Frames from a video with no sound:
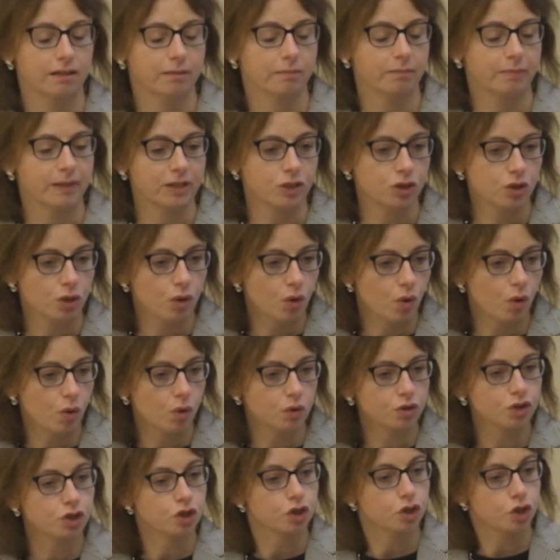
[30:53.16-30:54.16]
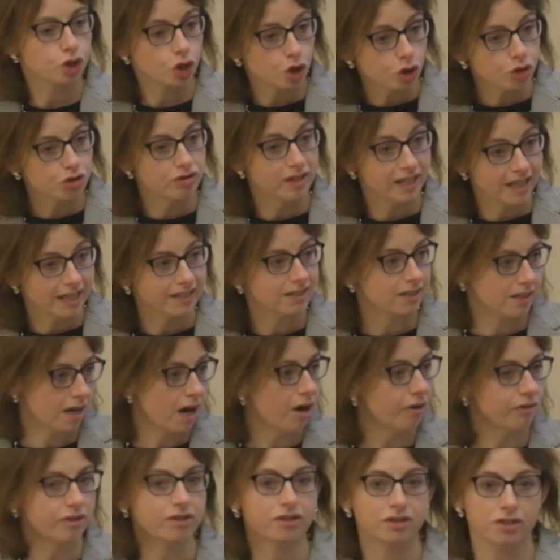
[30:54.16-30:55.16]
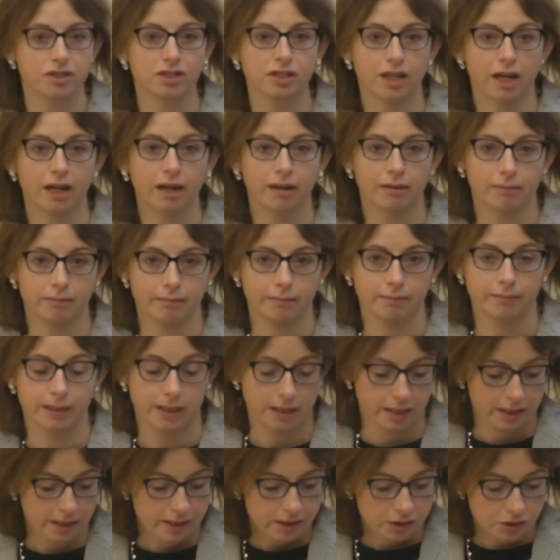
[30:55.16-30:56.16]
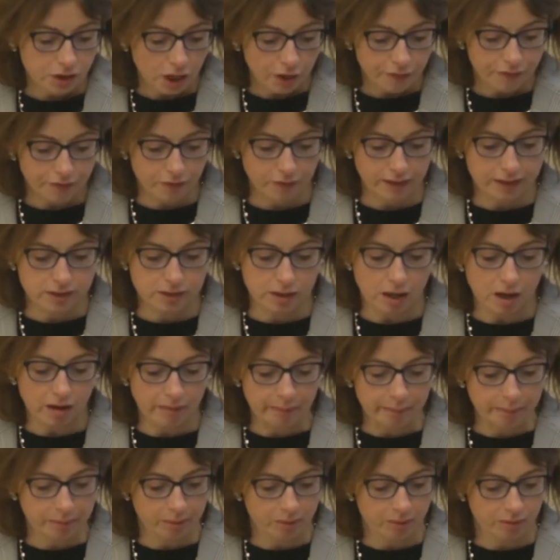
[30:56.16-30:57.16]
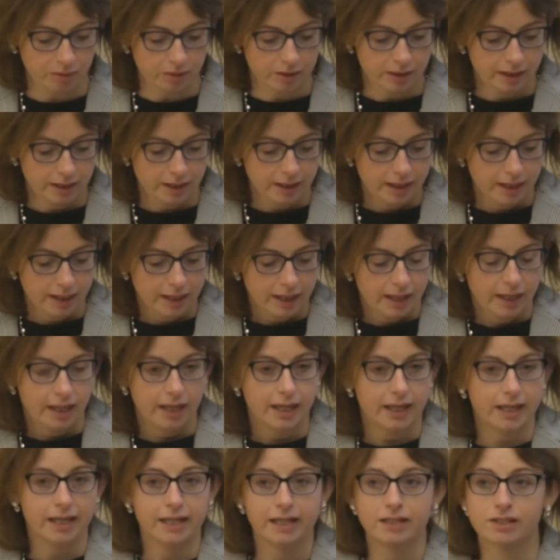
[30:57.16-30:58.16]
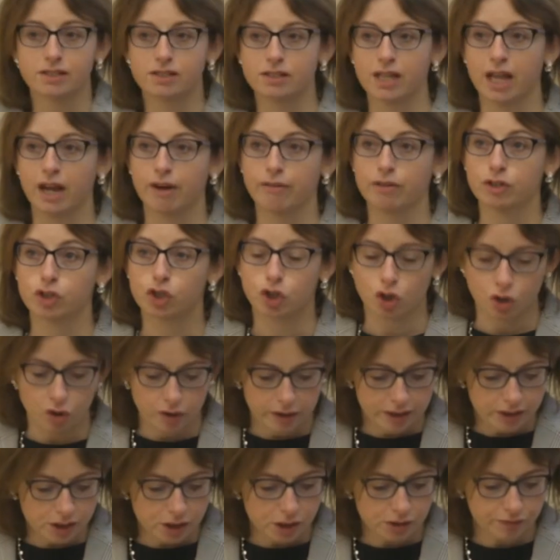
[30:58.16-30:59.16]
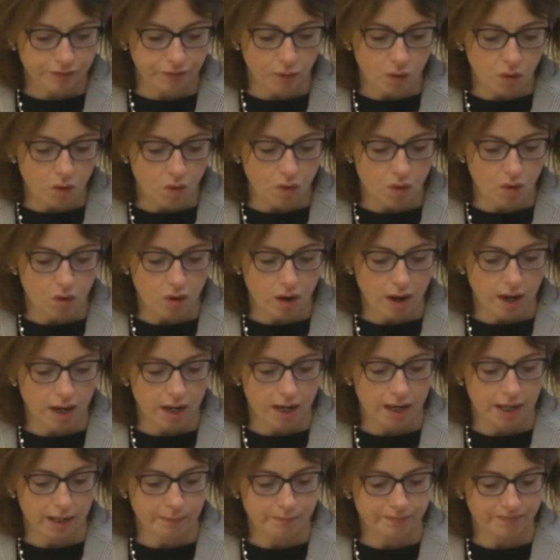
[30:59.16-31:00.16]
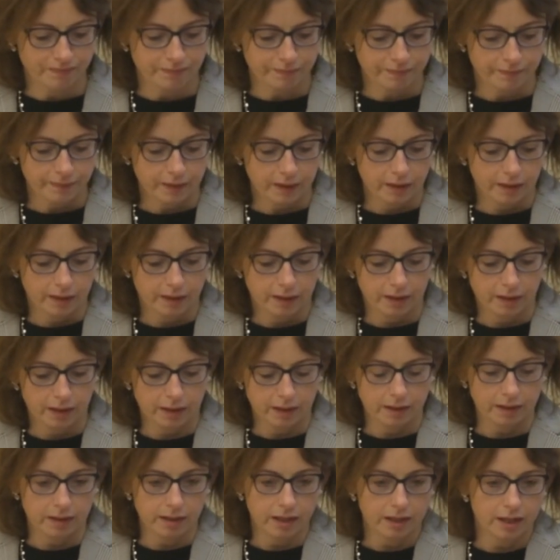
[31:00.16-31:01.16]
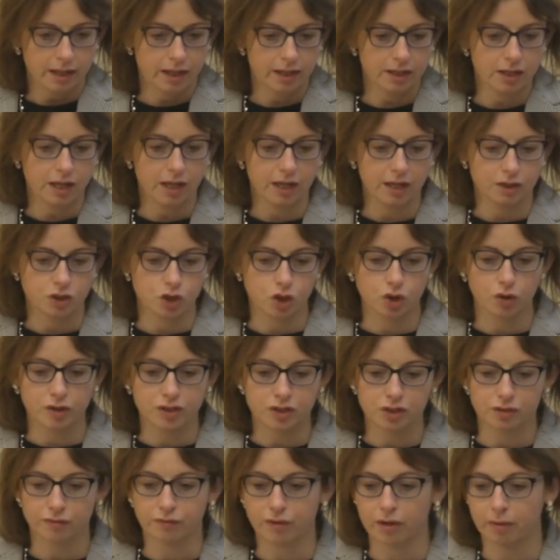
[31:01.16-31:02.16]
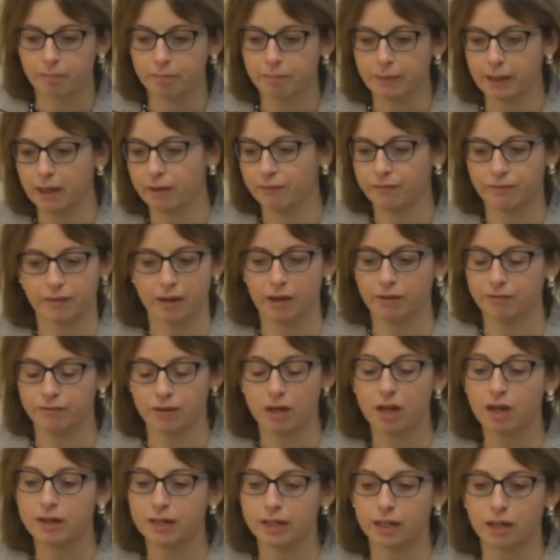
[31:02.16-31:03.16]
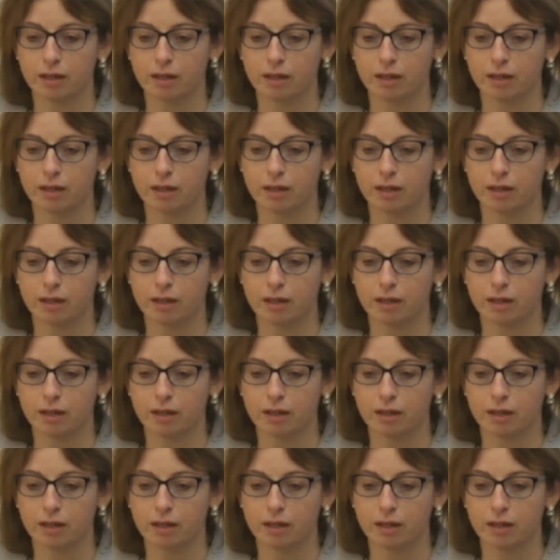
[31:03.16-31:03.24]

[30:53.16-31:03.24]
be taught during its currency? So, for example, is there a choice for a choice of learning